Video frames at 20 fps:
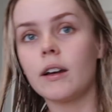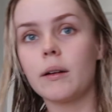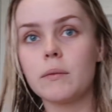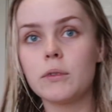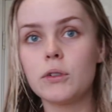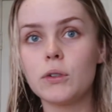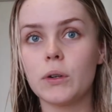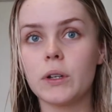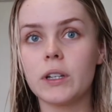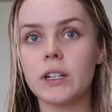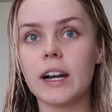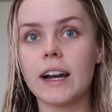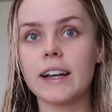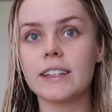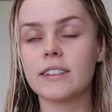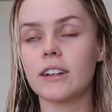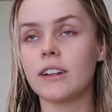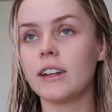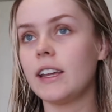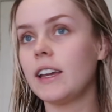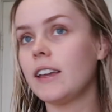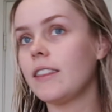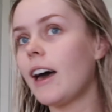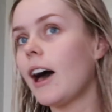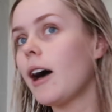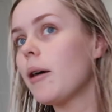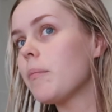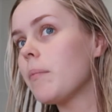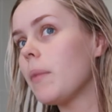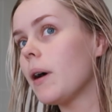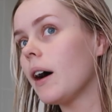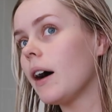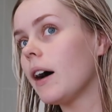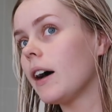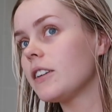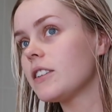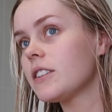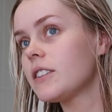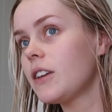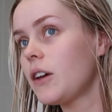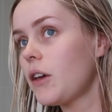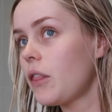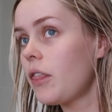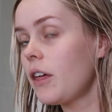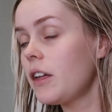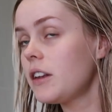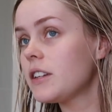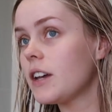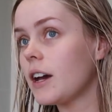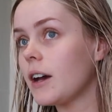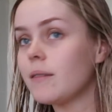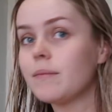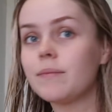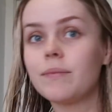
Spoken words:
I'm sure you guys can't hear that, but I just heard thunder.